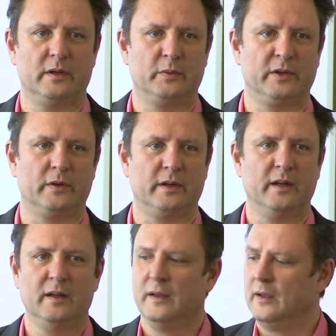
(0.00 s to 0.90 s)
recording,
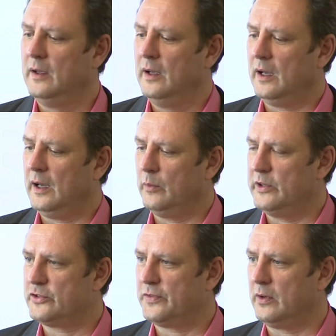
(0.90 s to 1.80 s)

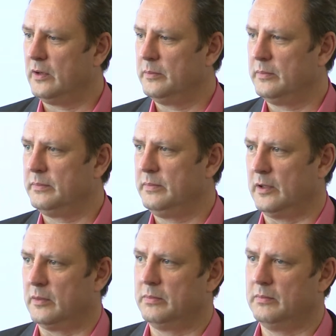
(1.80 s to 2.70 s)
which for
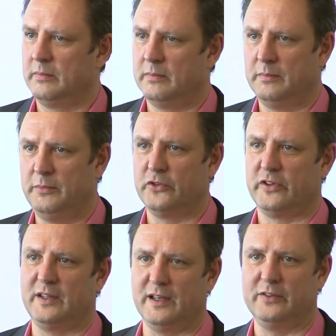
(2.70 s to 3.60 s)

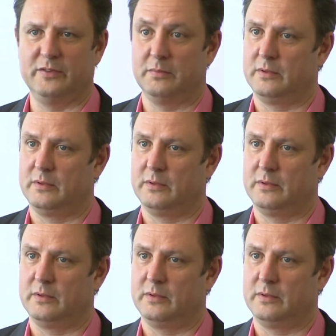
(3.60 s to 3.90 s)
music gigs,